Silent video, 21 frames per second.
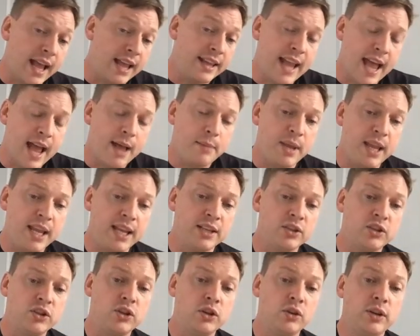that
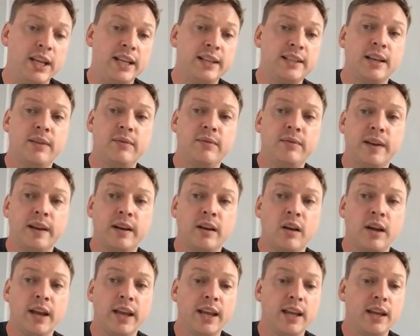means you need something
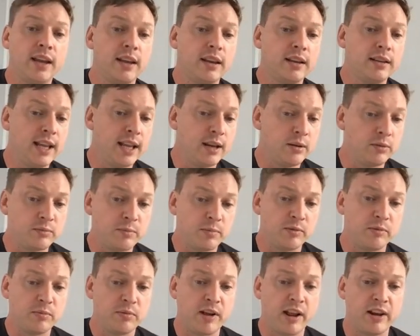like the
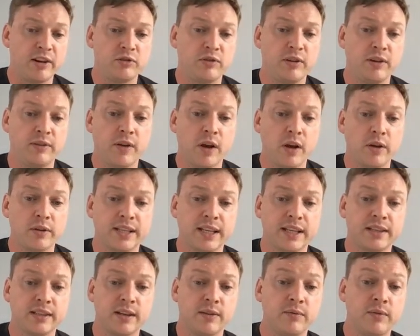proprietary file
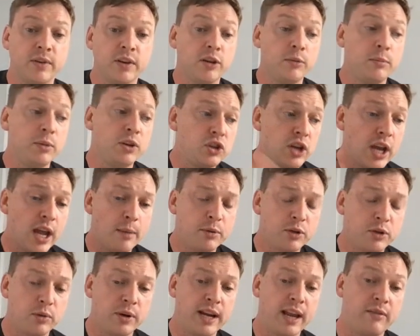system that can be shared
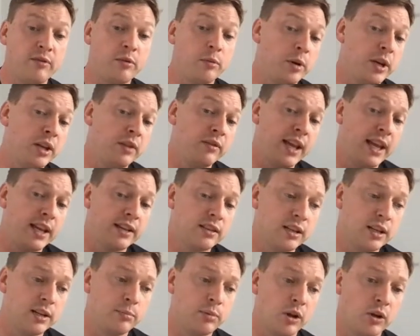between everybody that
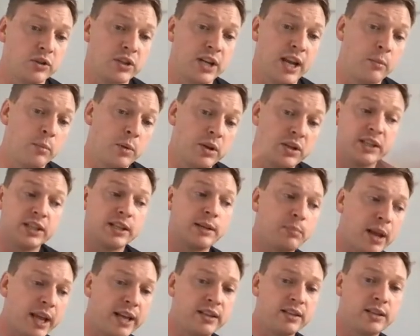isn't the blockchain, which is a
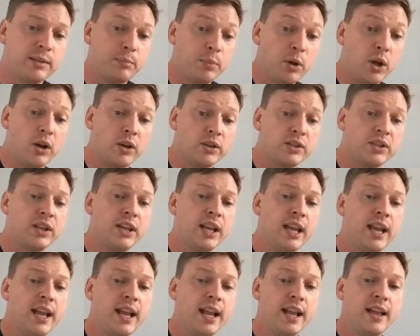place to put
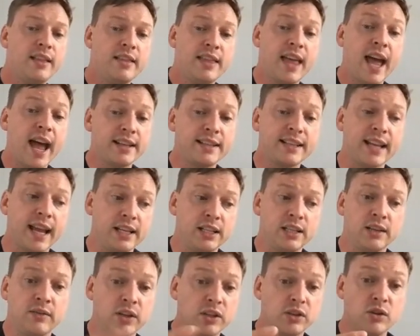that
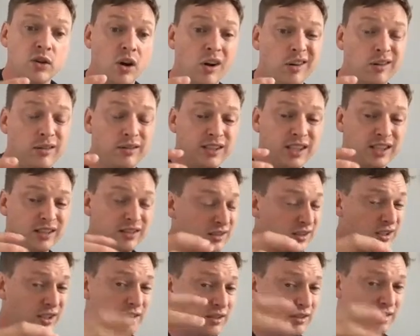data that's
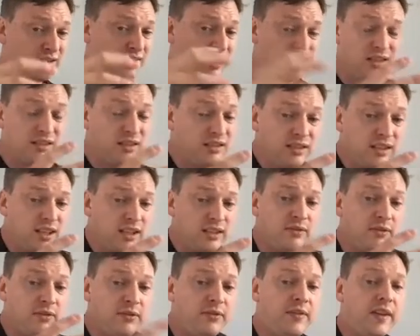
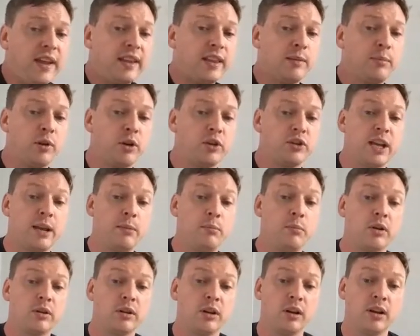doesn't fit the blockchain
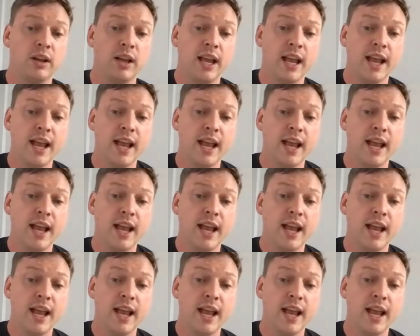model.